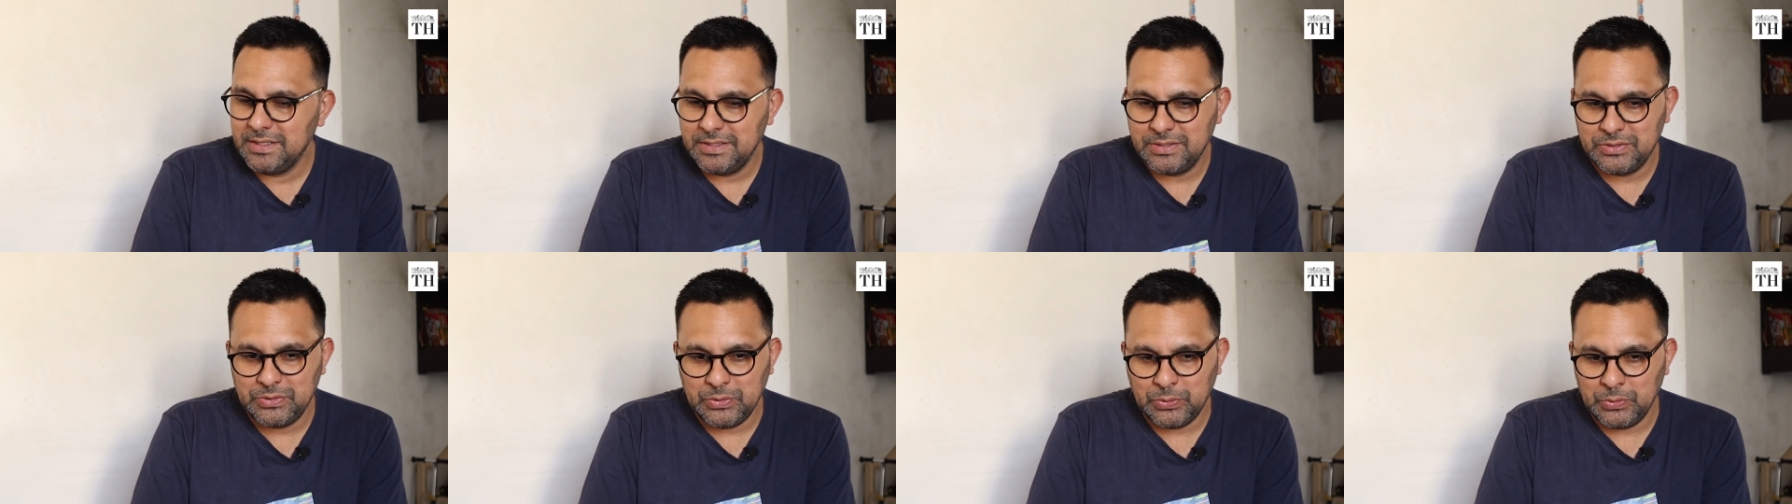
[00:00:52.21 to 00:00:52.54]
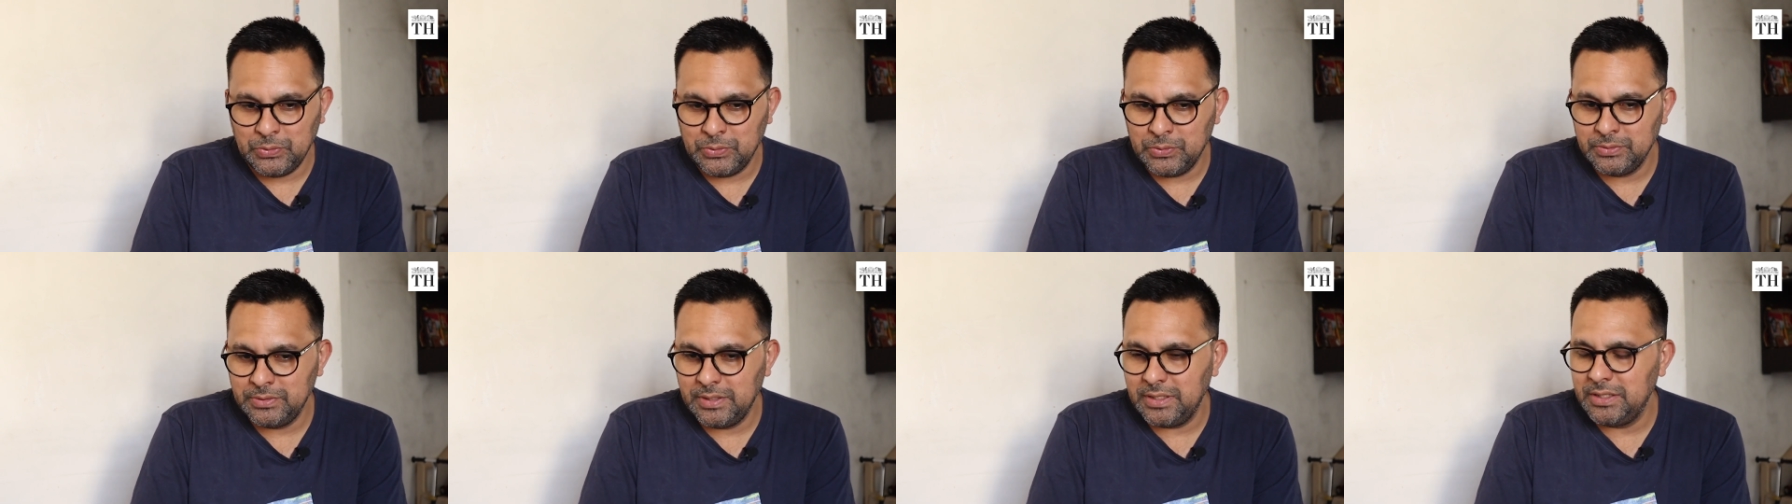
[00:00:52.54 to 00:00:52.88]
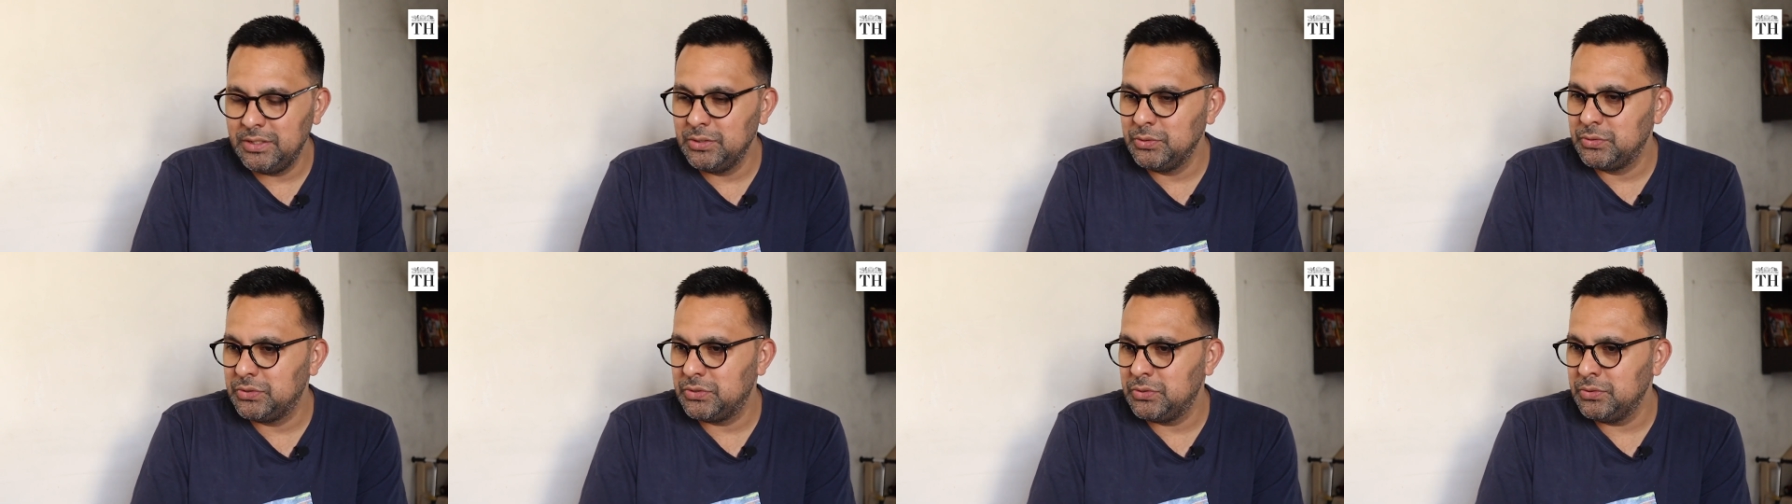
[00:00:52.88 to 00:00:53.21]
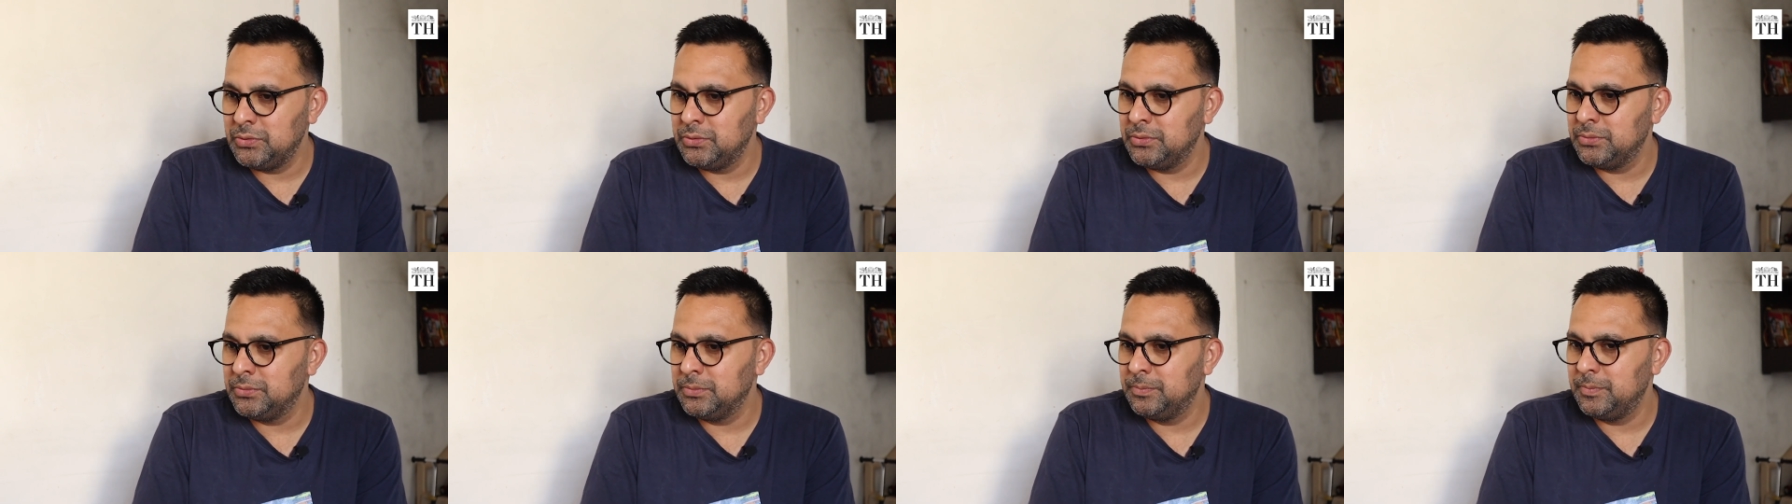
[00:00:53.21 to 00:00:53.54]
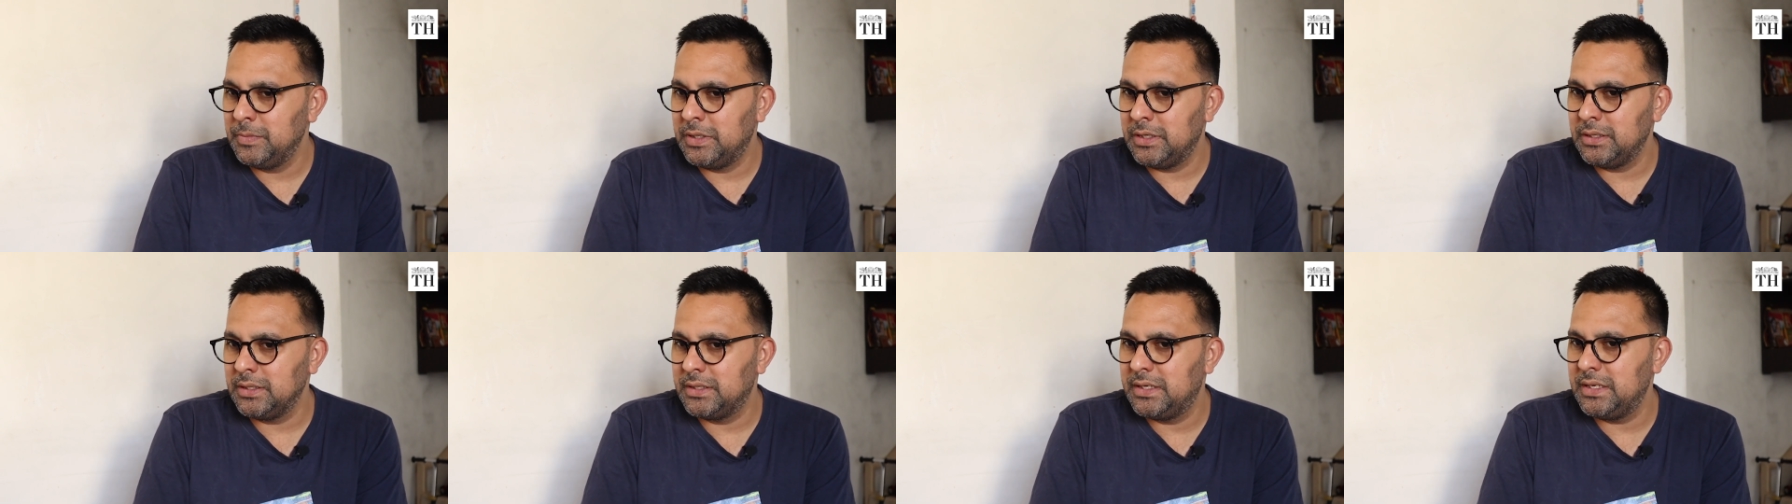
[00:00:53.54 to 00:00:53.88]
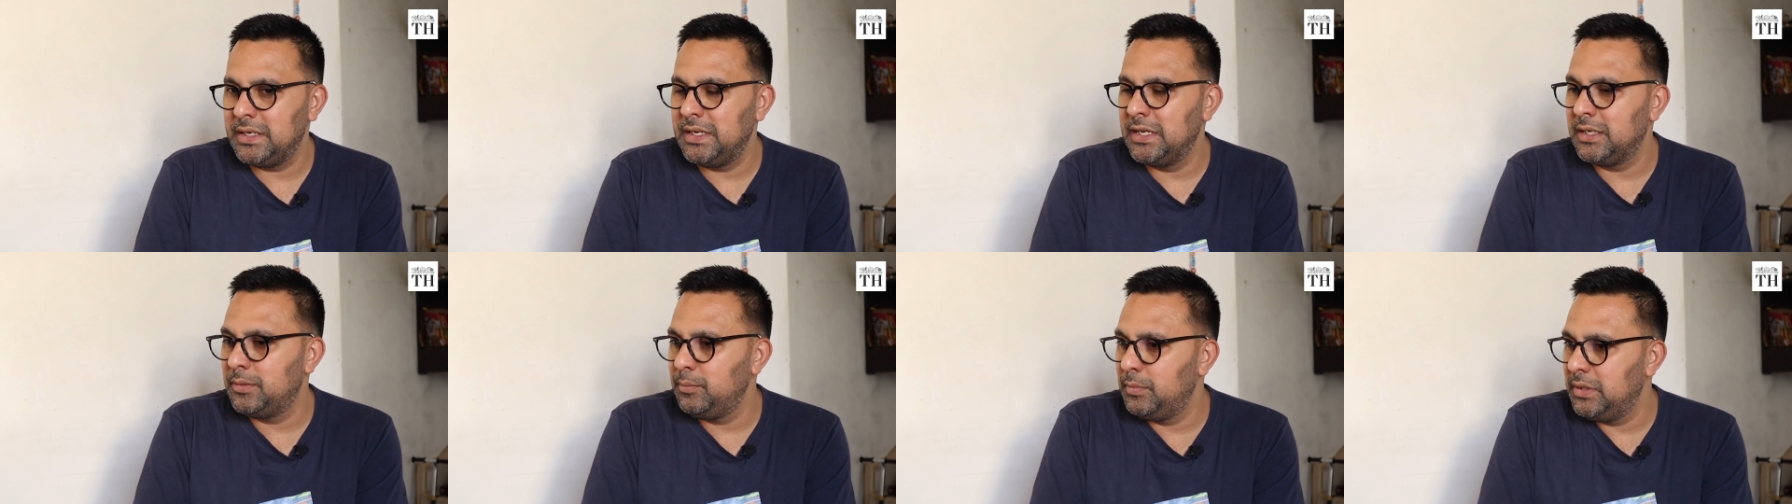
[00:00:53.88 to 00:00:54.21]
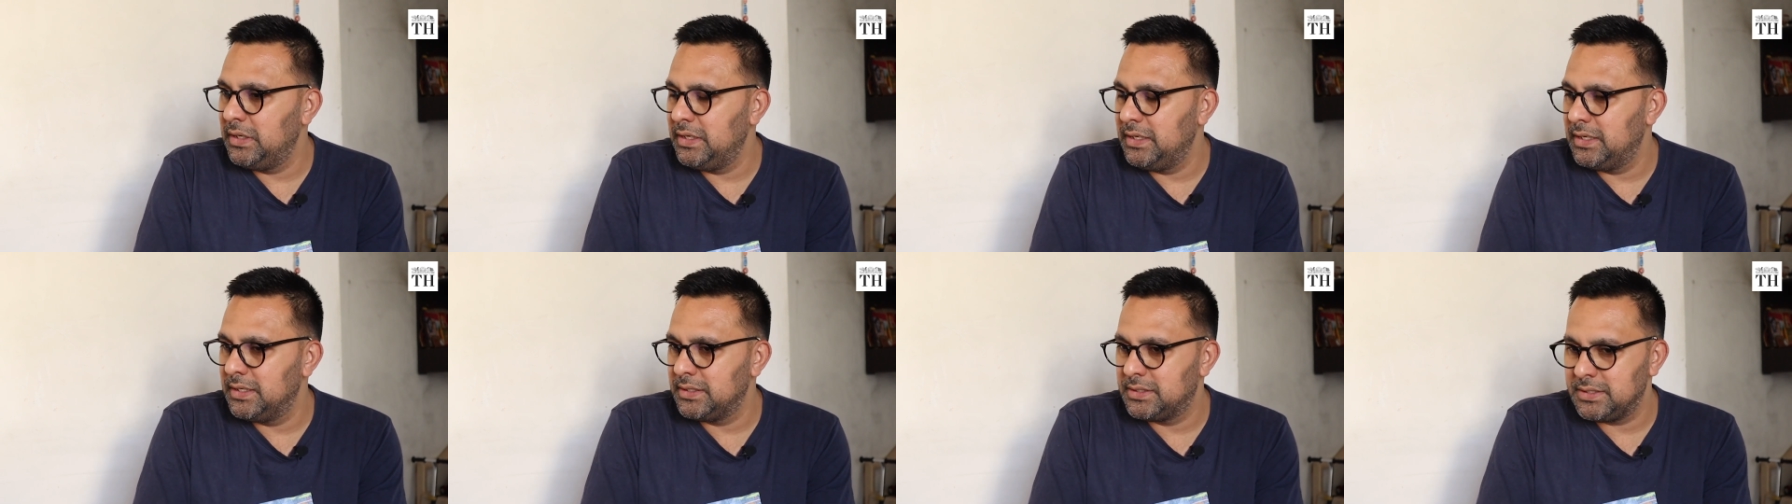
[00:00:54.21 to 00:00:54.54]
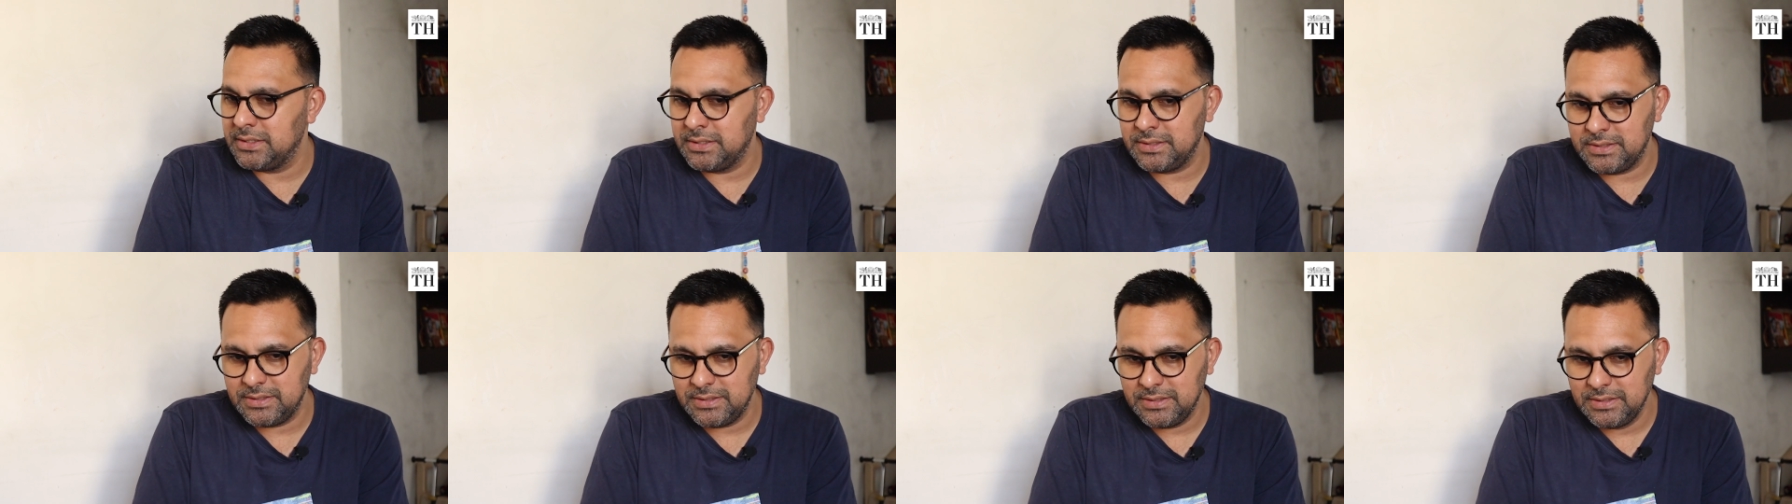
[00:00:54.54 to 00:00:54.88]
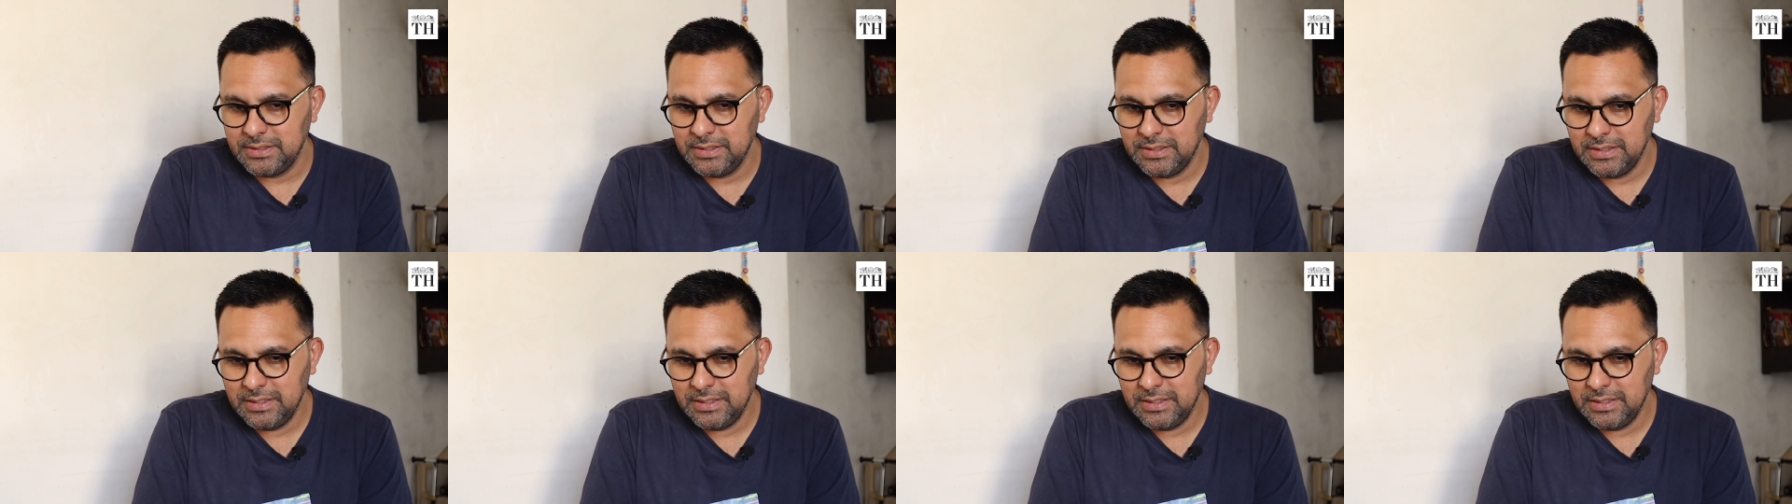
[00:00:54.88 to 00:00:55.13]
So they used to create miniatures.